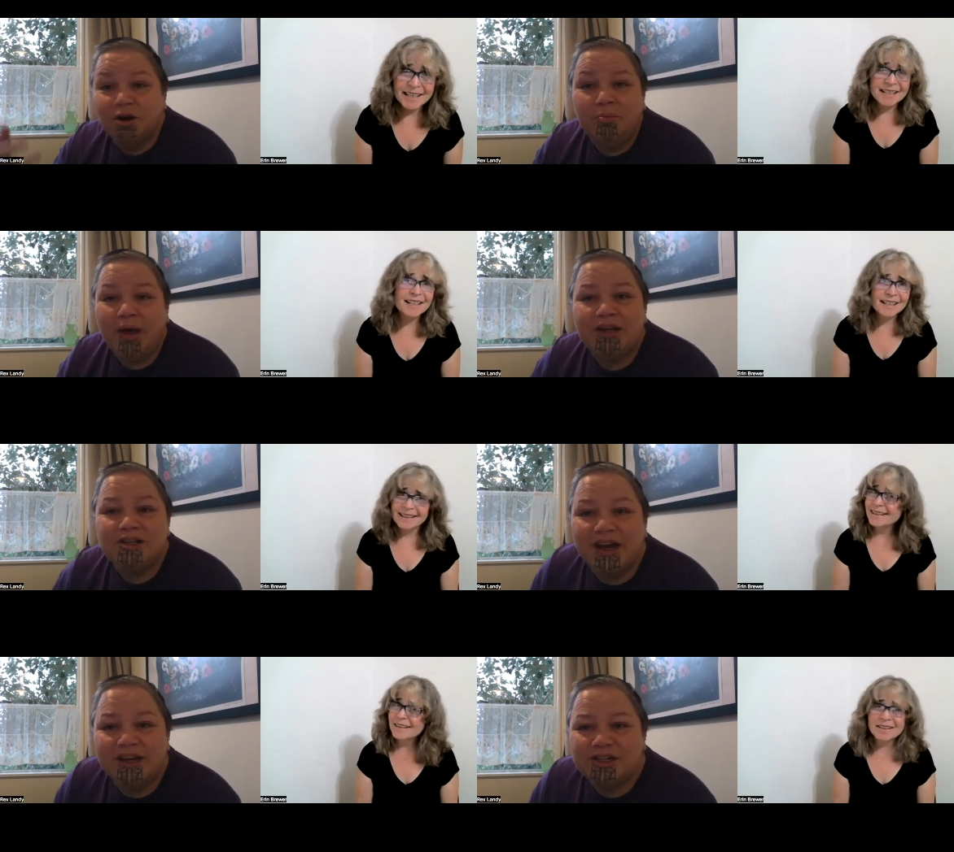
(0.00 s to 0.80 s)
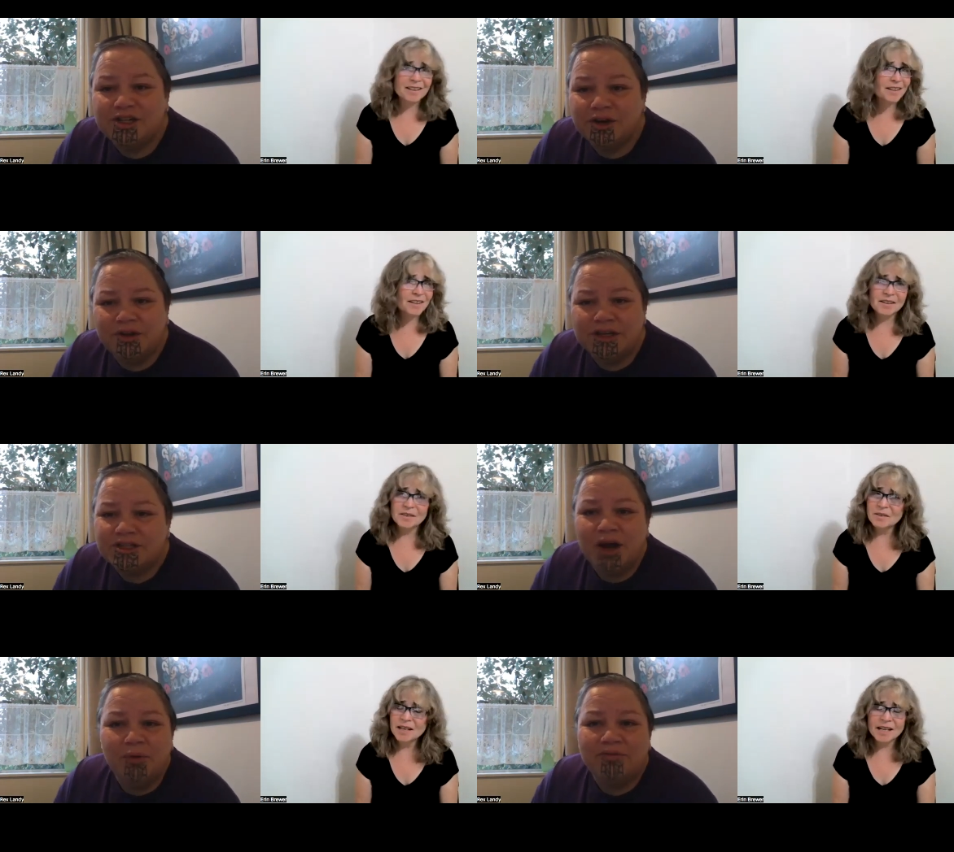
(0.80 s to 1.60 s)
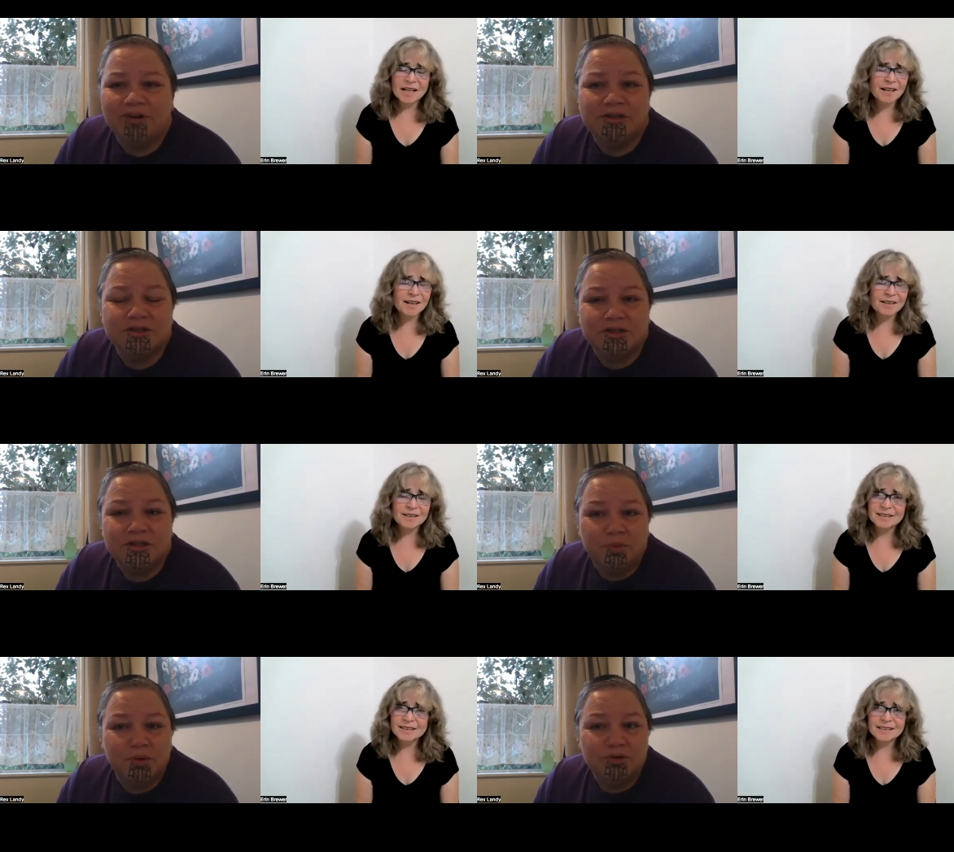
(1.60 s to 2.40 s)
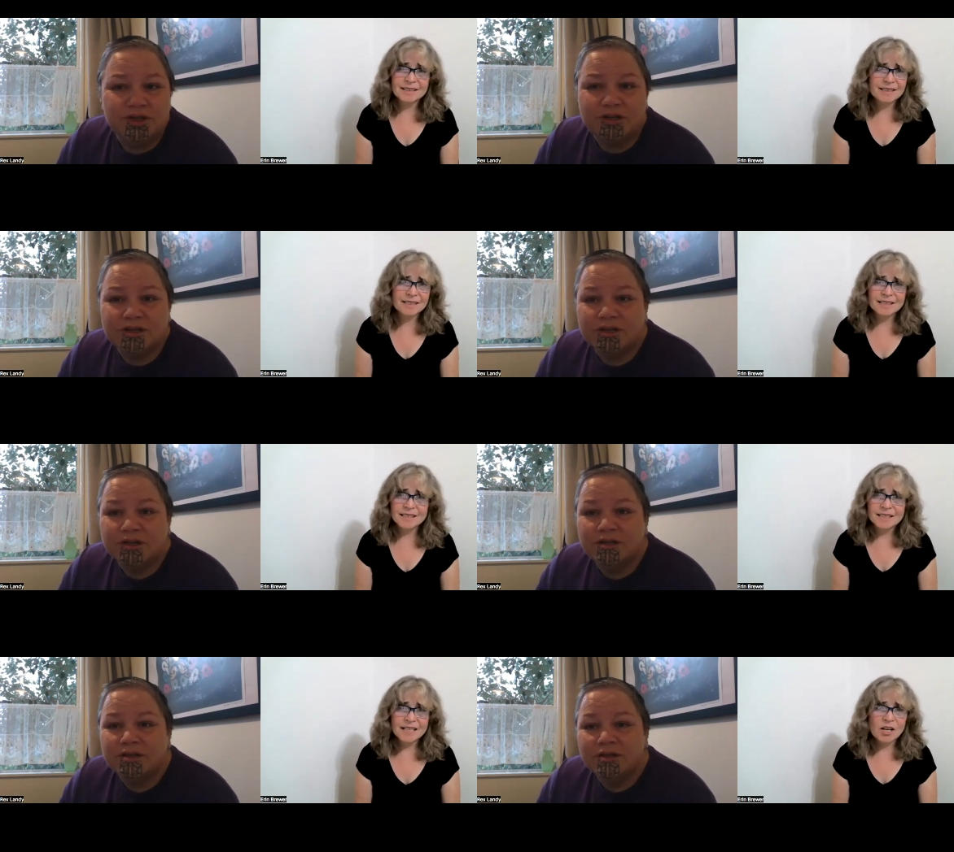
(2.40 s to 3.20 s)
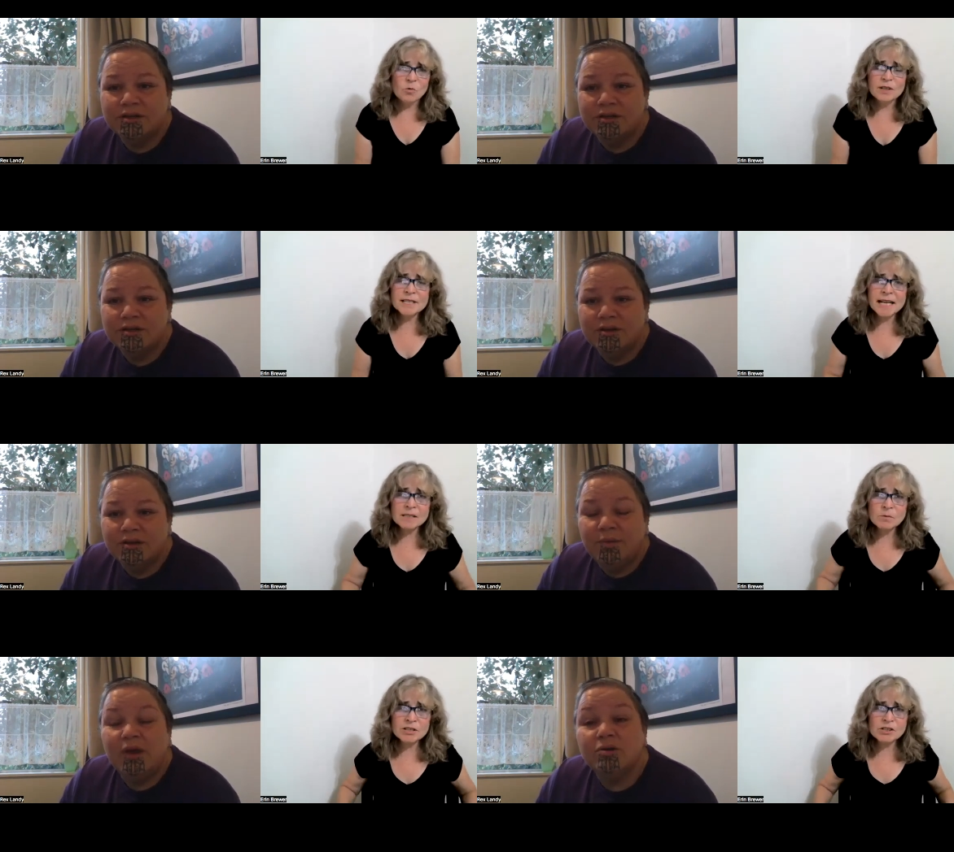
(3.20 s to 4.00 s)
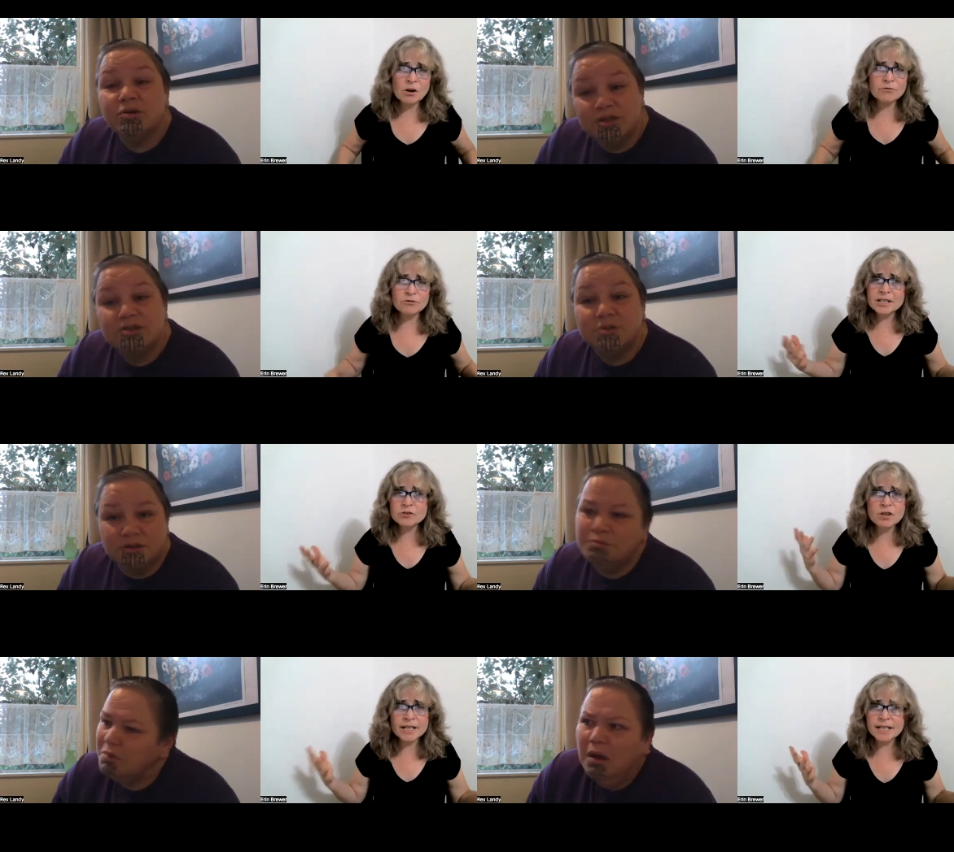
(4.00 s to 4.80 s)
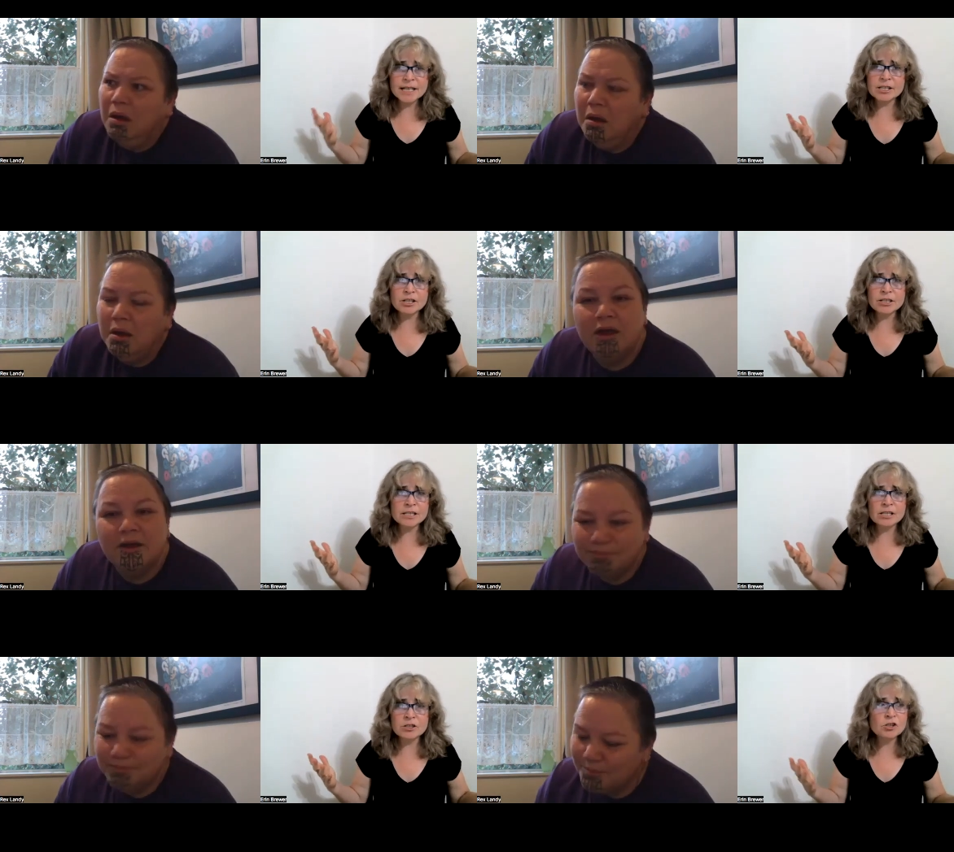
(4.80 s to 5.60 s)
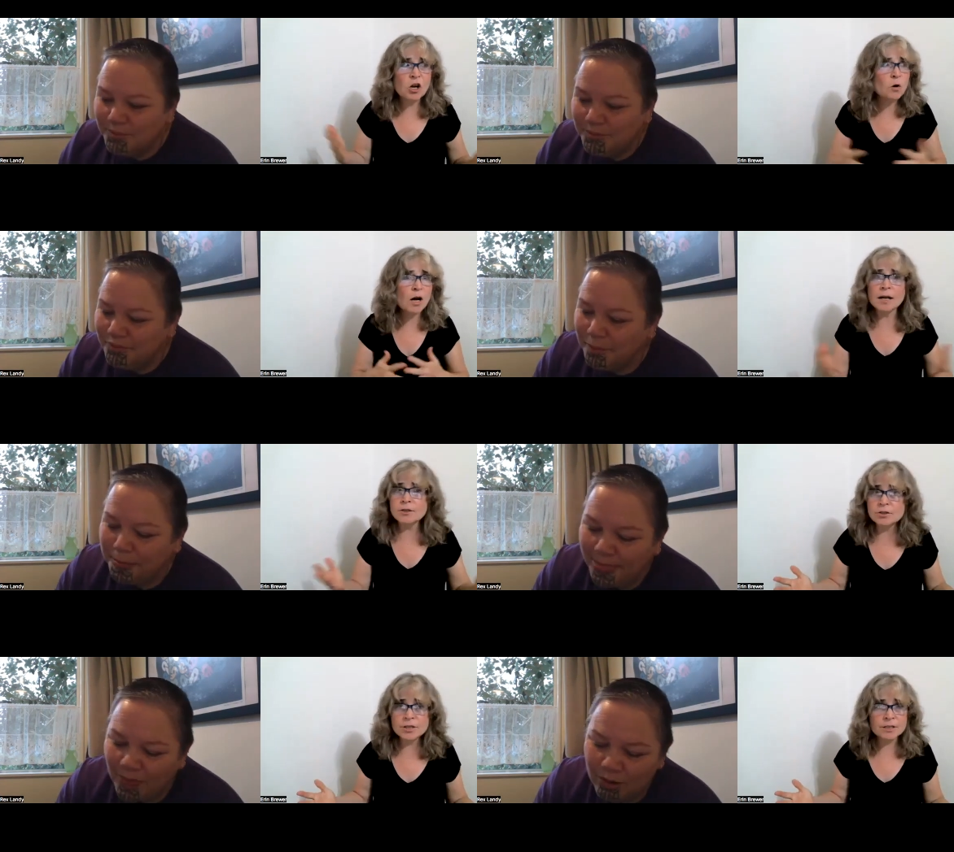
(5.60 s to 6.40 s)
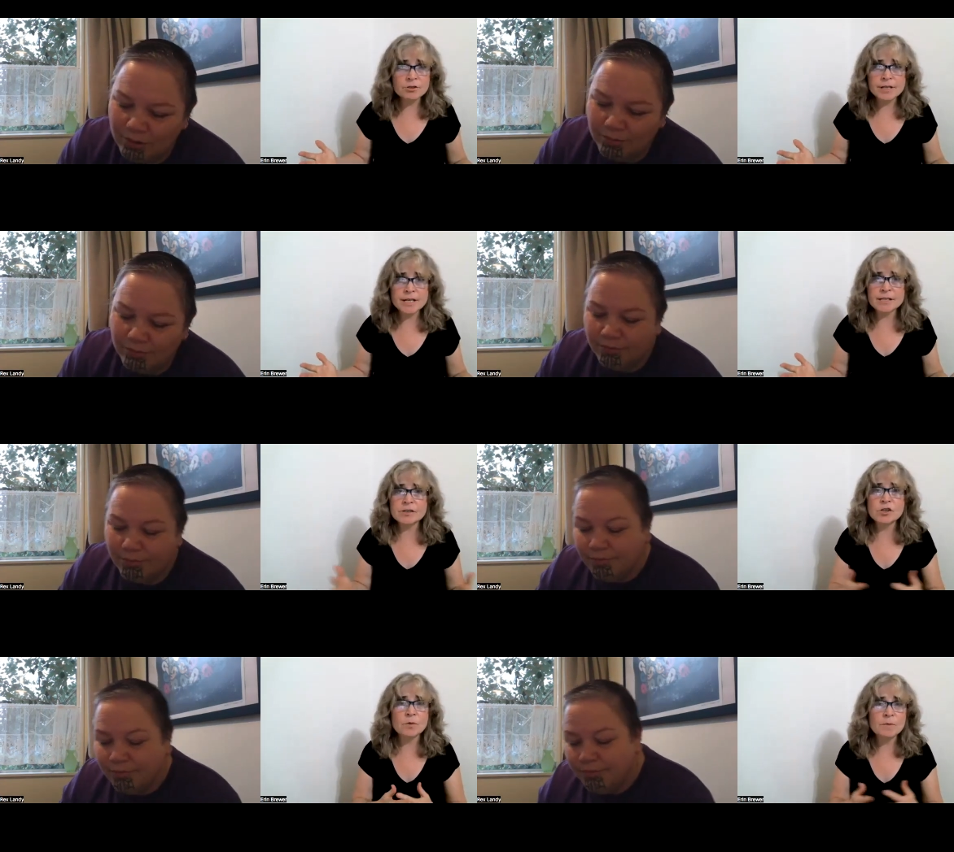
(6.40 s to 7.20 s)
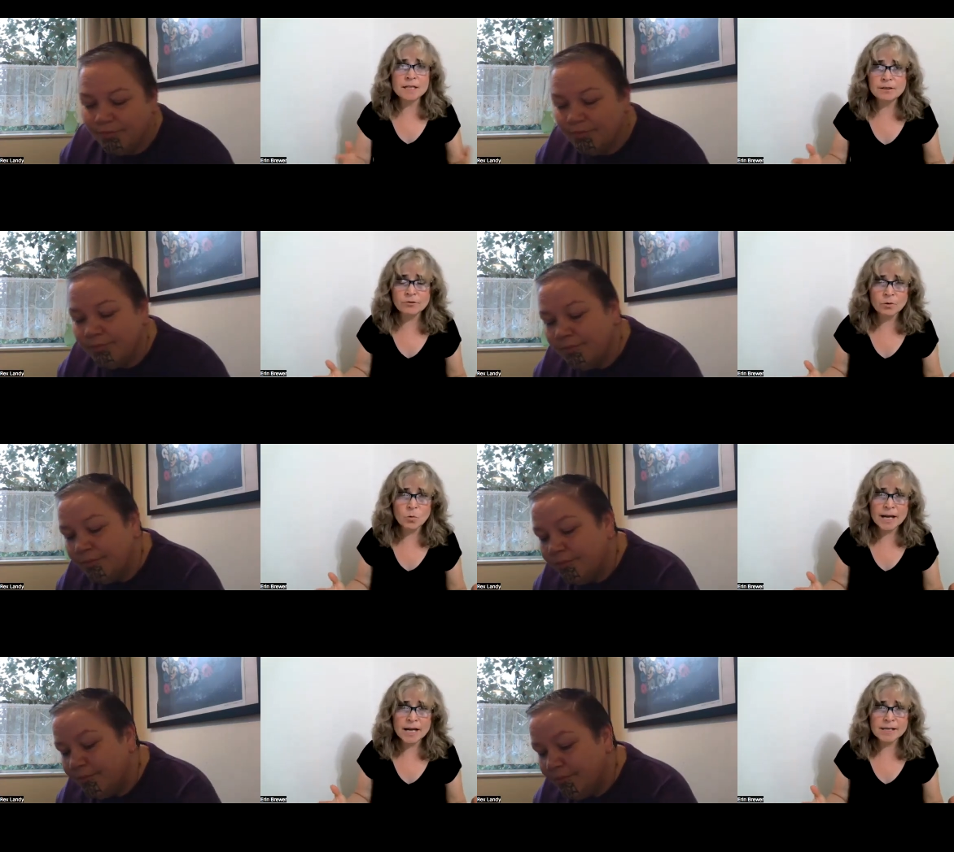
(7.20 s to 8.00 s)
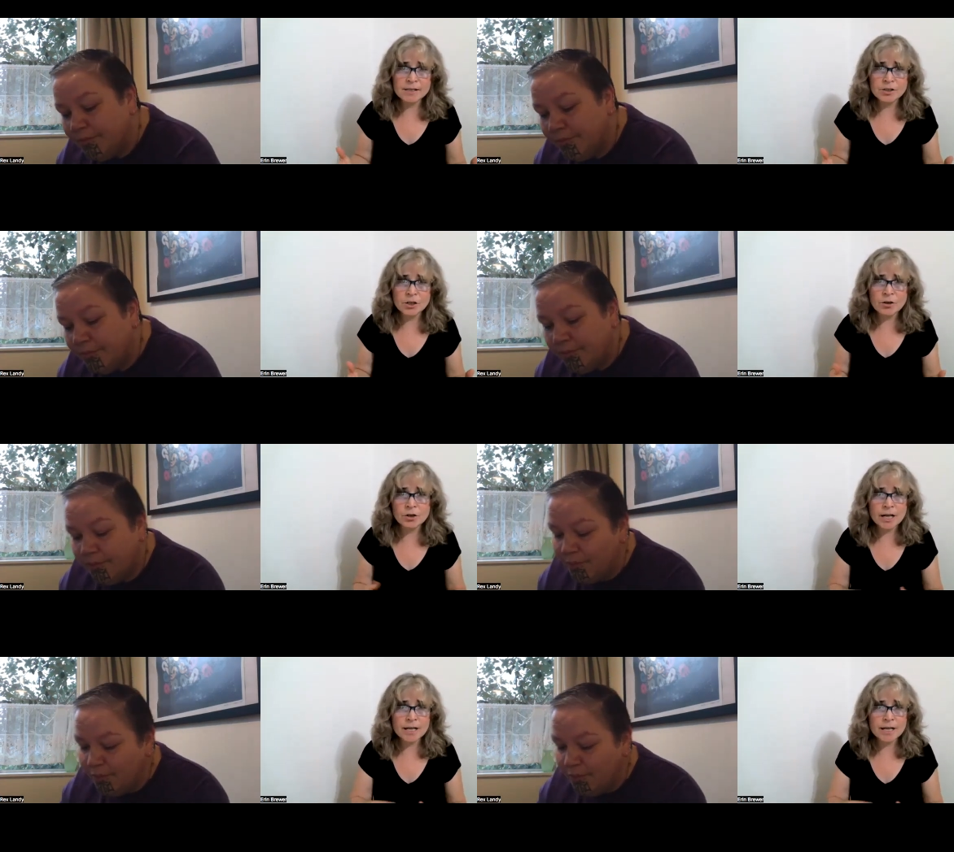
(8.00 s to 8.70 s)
Speaker 1: on page 82, there's no evidence of this bullshit. and that's what's because so
Speaker 2: frustrating is this is so contradictory in so many different ways. You know, there